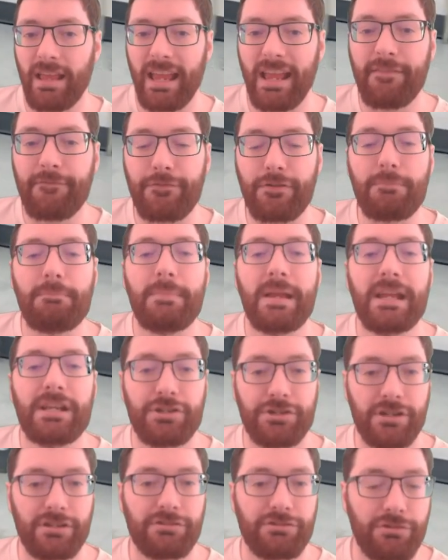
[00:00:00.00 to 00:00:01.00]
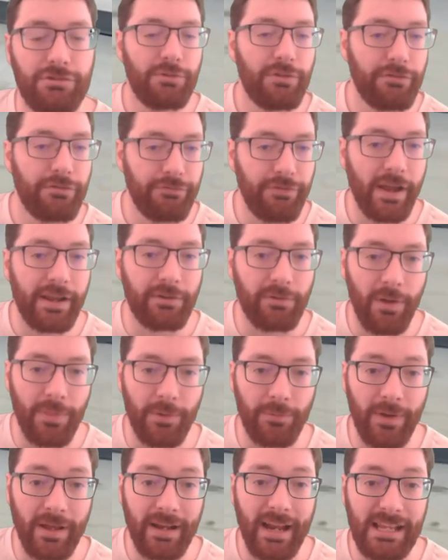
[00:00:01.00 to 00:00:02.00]
information the fighter on
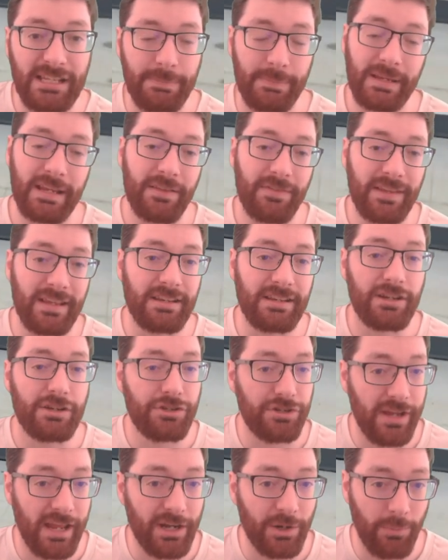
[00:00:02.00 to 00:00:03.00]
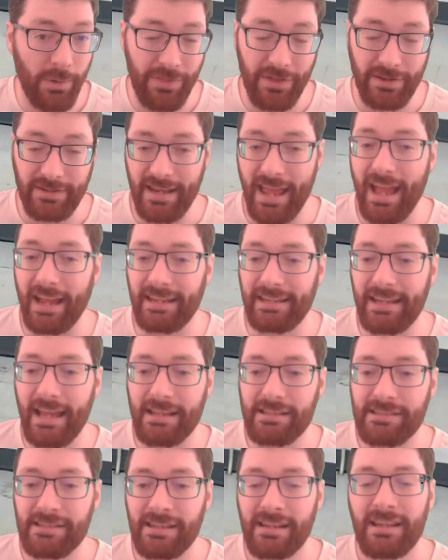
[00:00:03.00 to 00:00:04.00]
the right as being the initiator with attack
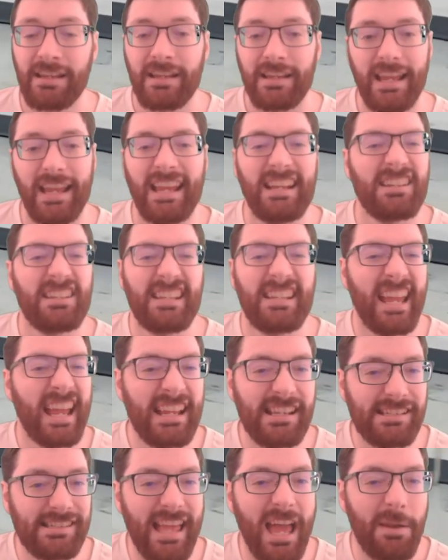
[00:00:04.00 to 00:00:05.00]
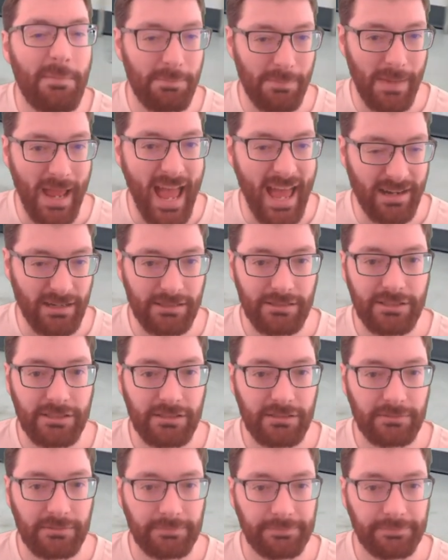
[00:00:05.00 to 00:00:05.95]
yes, in case that matters.